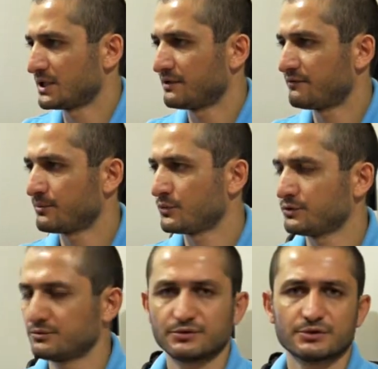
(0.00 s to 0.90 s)
If I'm
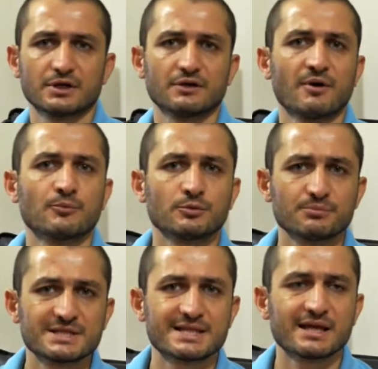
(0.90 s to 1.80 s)
not
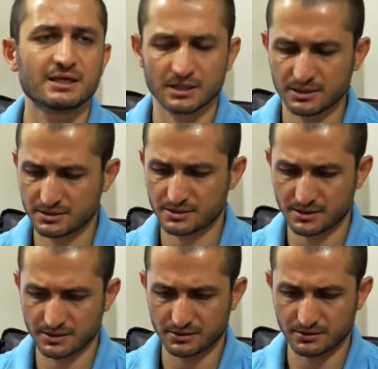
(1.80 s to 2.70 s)
mistaken, it's
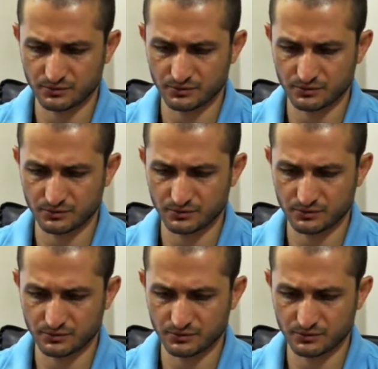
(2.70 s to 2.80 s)
a